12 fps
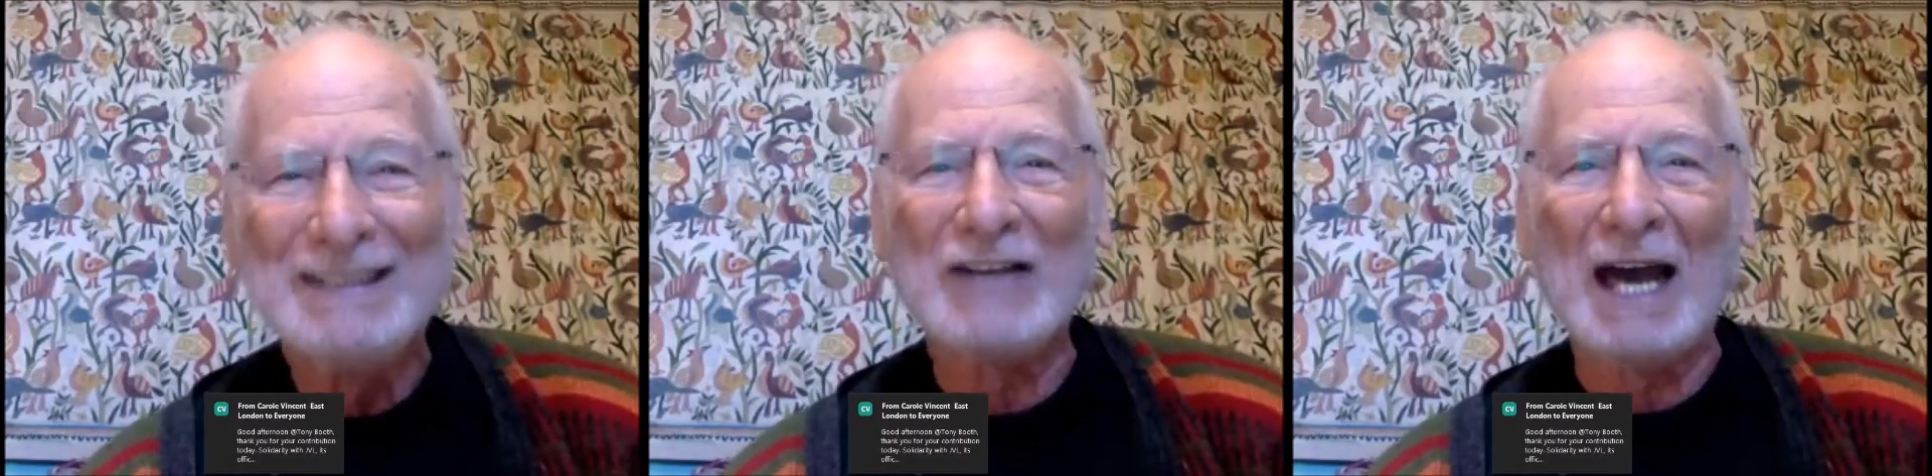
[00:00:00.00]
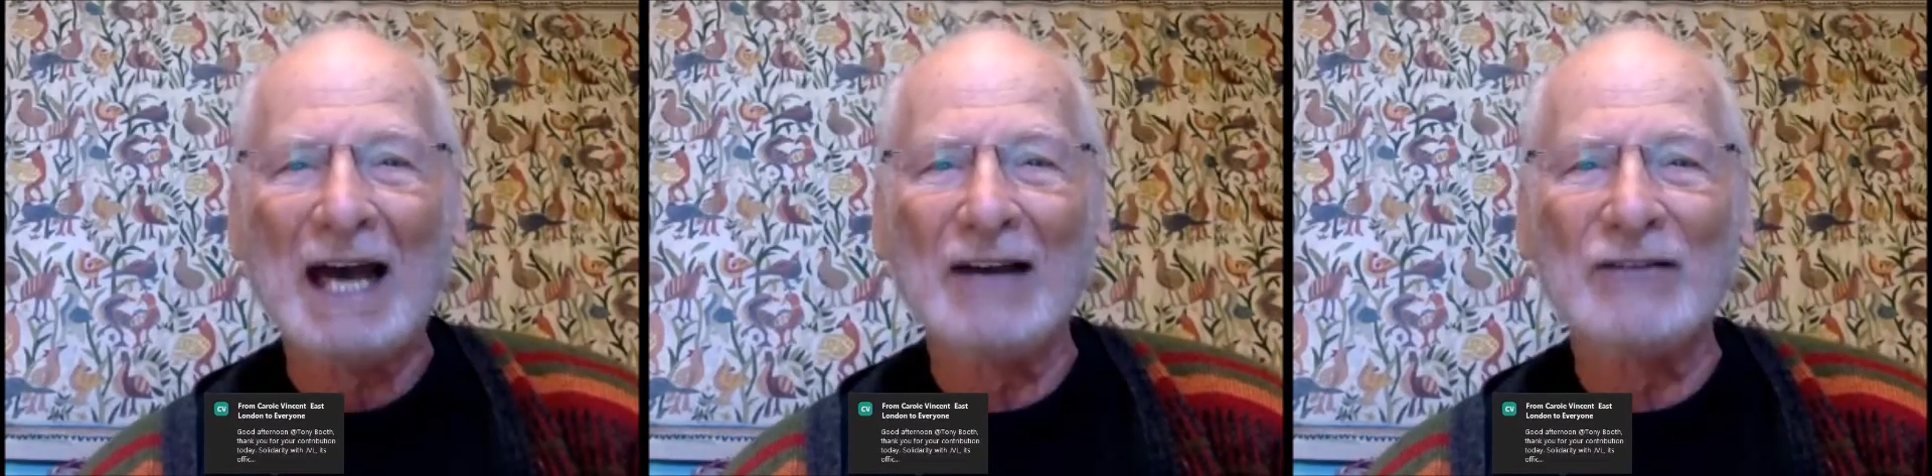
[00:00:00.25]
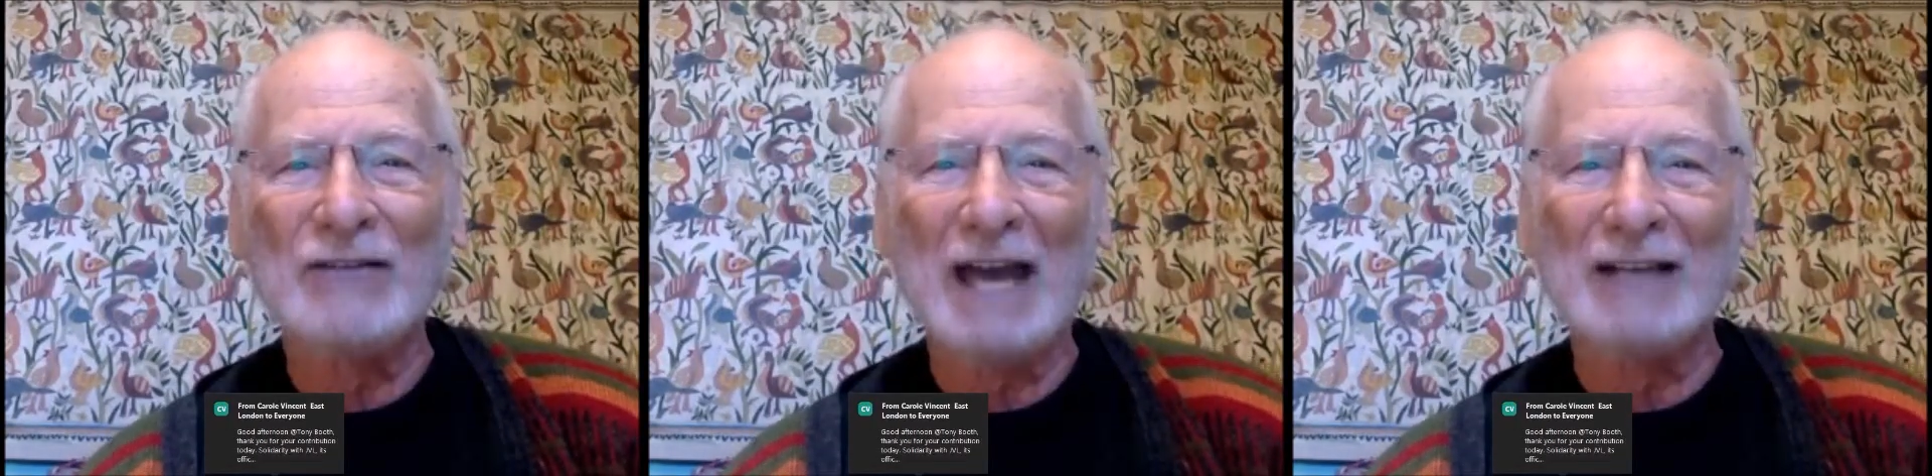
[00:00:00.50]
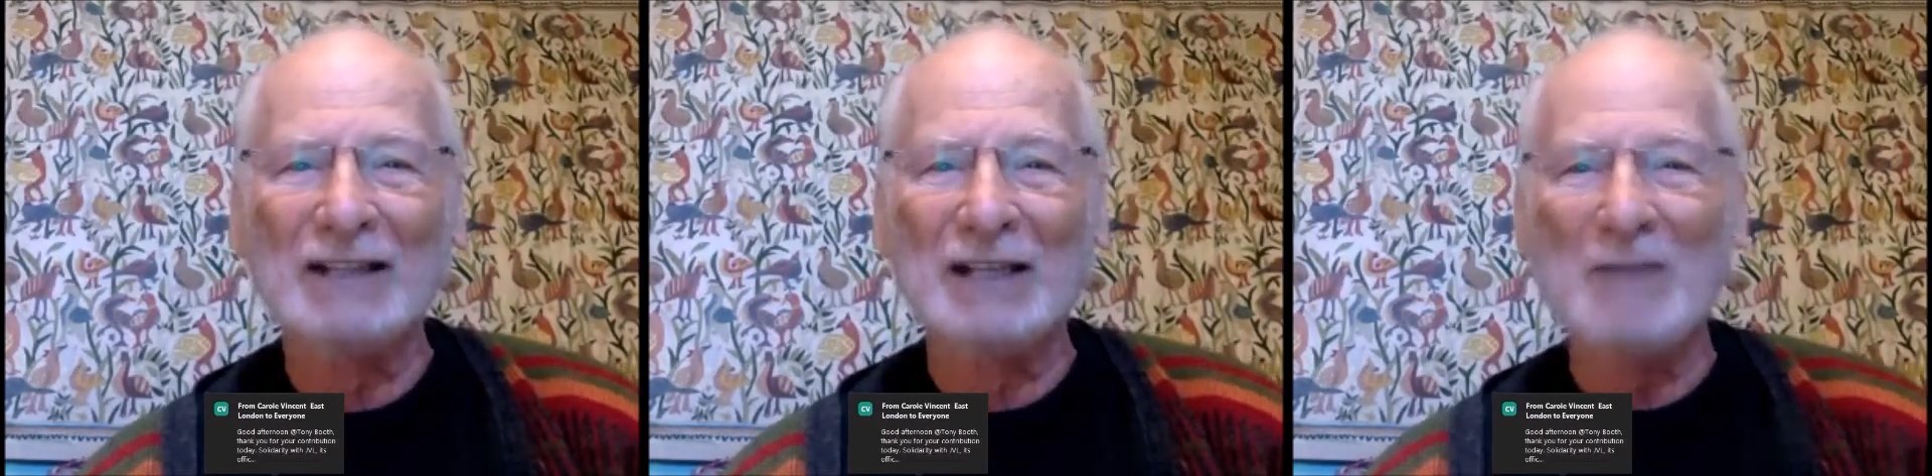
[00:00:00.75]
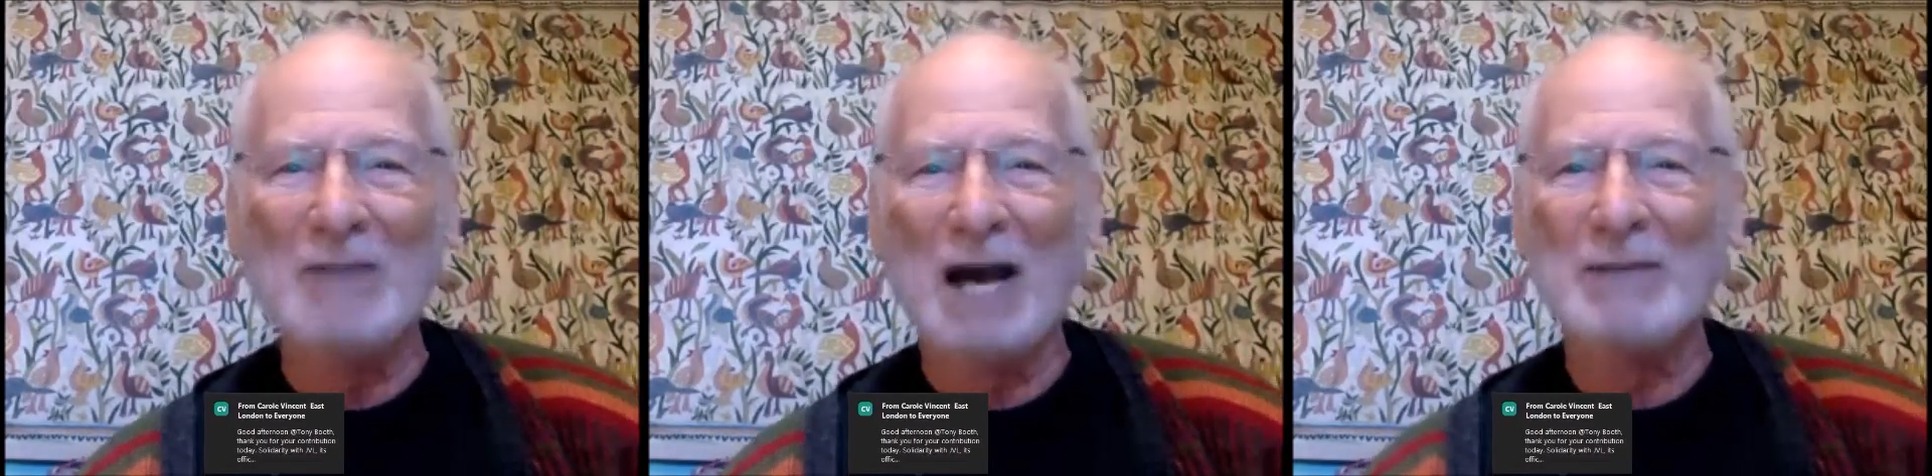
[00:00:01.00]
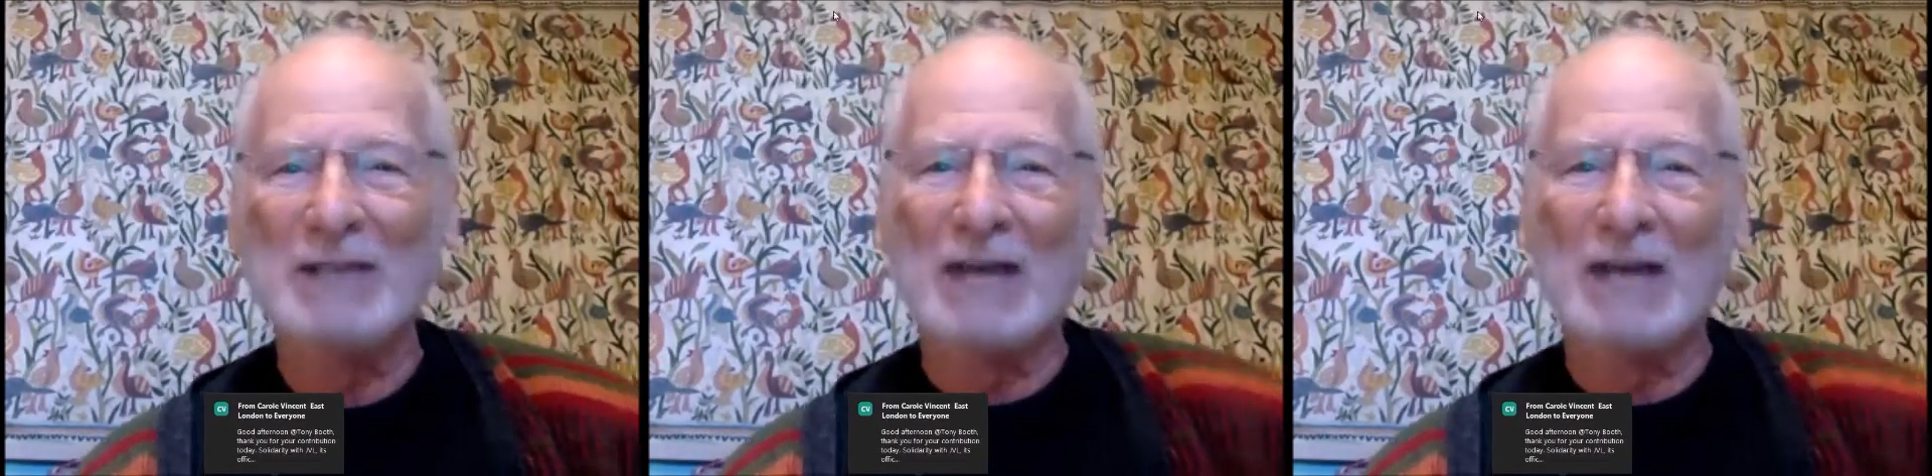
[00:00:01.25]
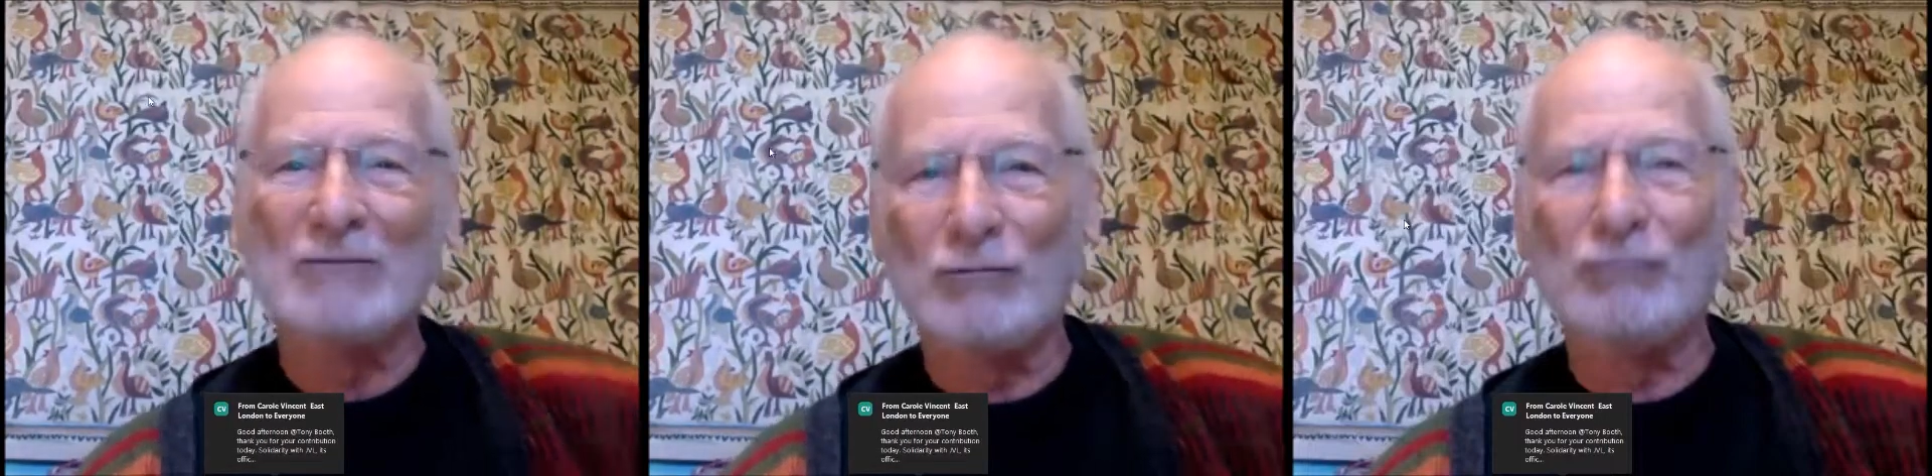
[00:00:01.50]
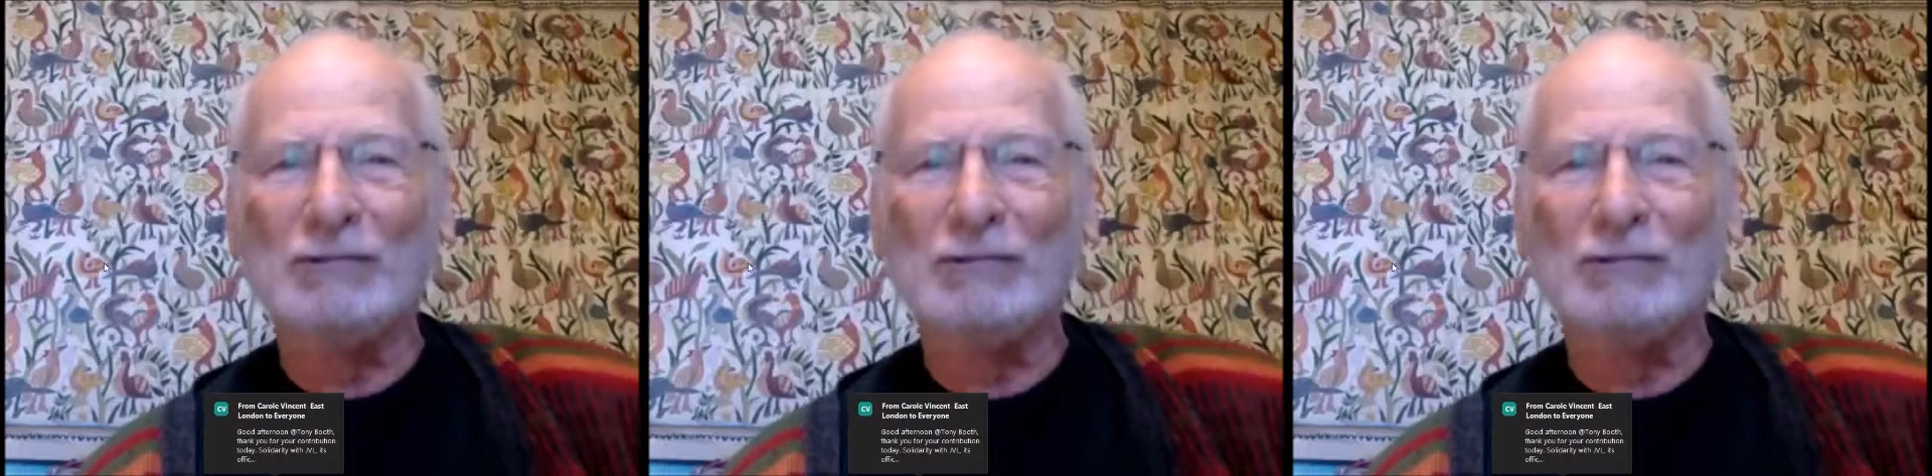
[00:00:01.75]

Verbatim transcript: that, that um, I'd get